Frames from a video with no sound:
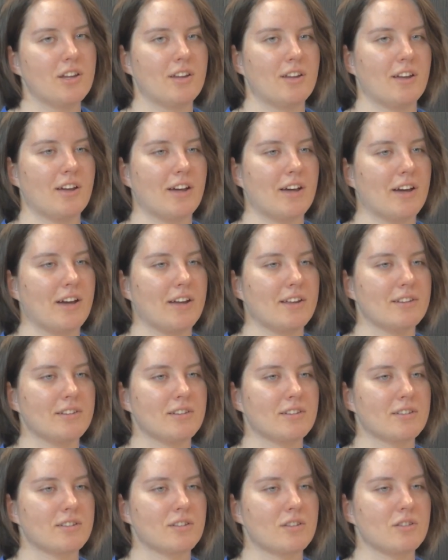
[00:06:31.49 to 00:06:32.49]

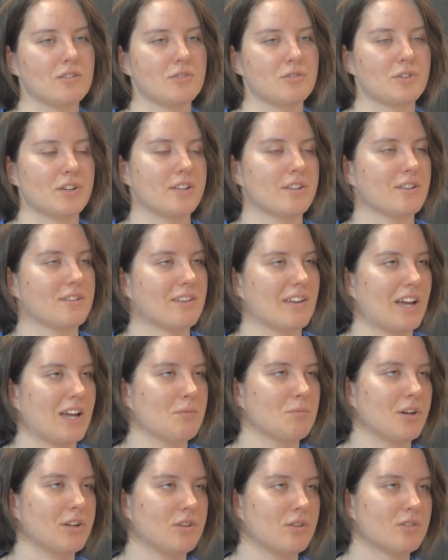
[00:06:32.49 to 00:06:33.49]
And during the time
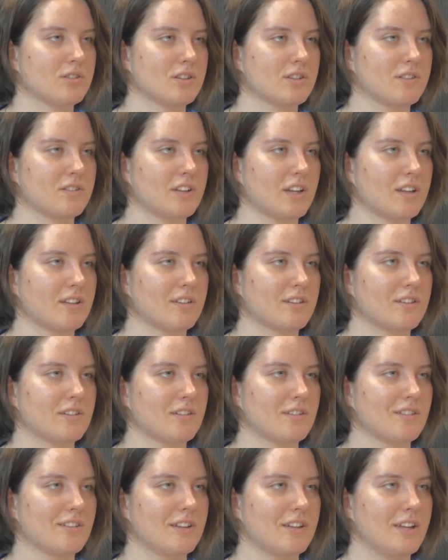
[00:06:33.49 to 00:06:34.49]
I noticed that
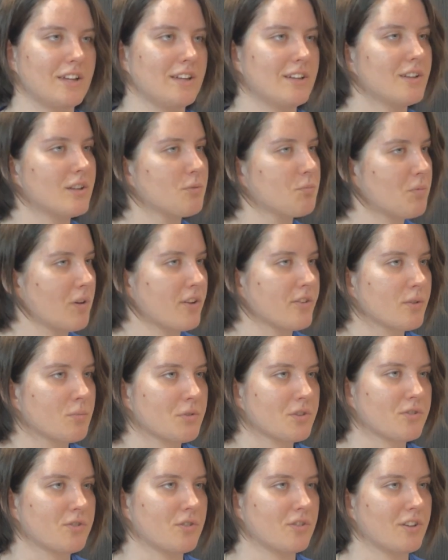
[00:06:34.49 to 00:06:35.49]
it is
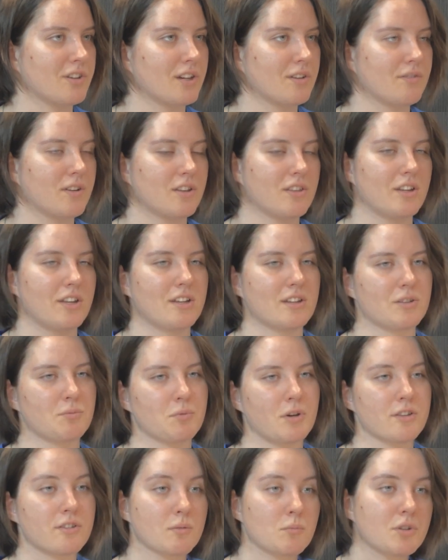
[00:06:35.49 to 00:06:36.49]
possible to learn everything. It's
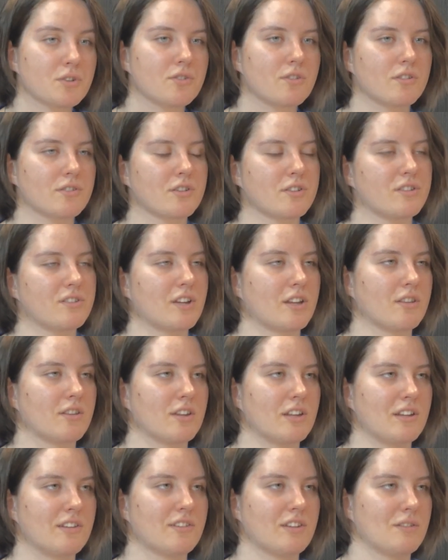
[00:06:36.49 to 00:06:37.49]
possible to understand
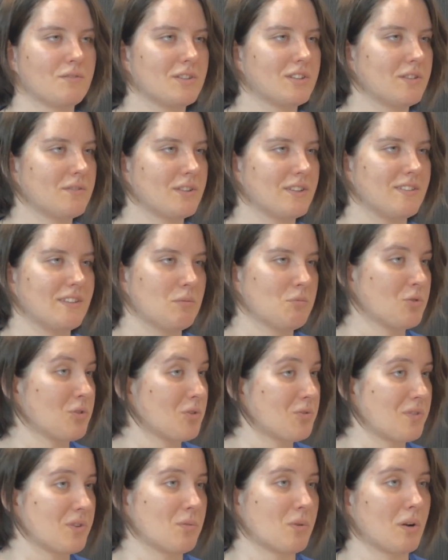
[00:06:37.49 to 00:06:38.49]
things, even if it seems
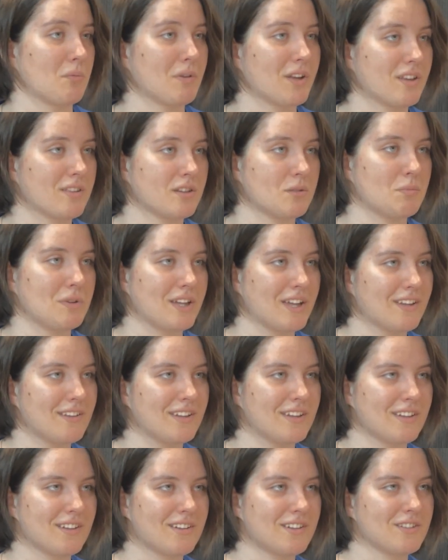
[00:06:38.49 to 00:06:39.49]
overwhelming in the
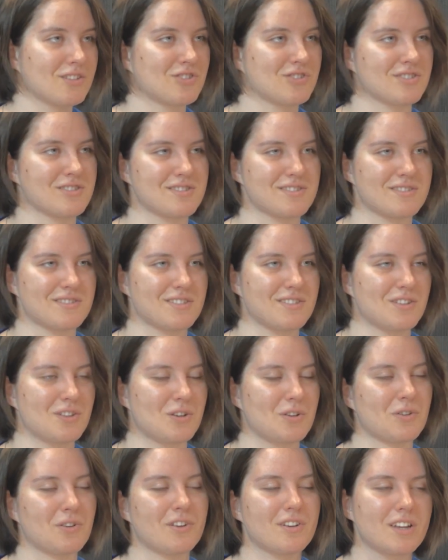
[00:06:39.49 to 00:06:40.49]
beginning. Just
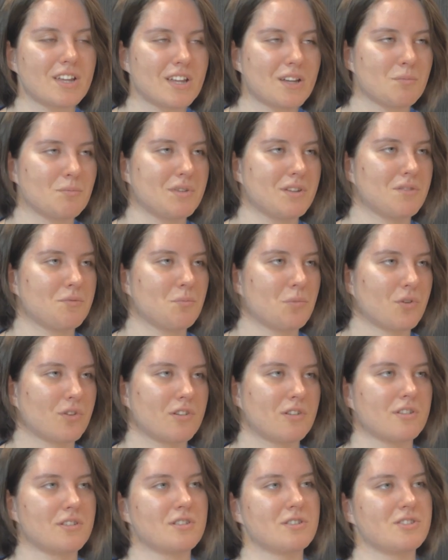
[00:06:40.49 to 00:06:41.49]
learning a bit
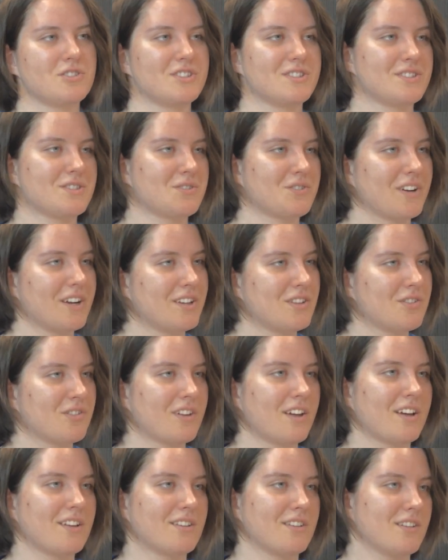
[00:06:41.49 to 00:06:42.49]
more, just trying to
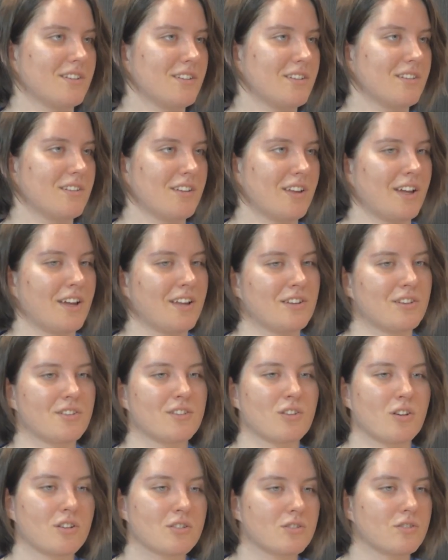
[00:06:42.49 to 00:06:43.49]
get it and
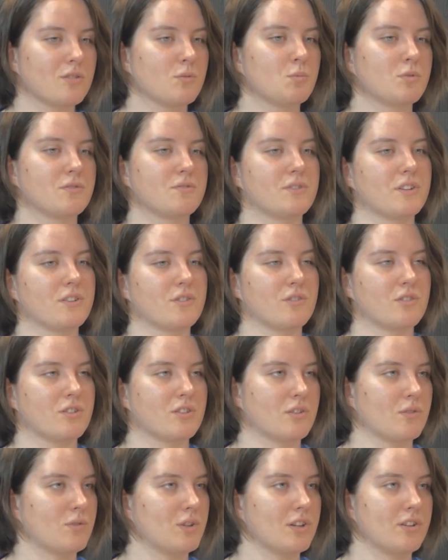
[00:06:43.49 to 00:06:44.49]
talk to the professors
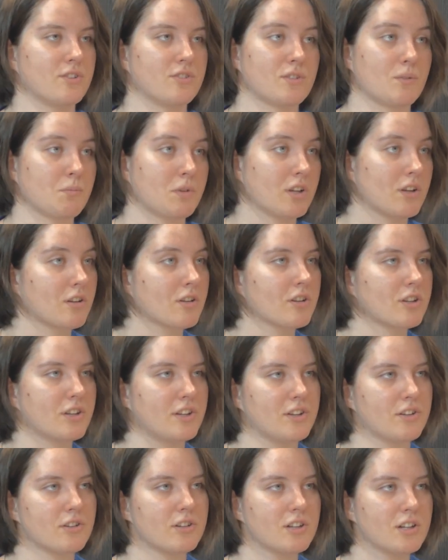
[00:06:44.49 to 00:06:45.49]
if there's something unclear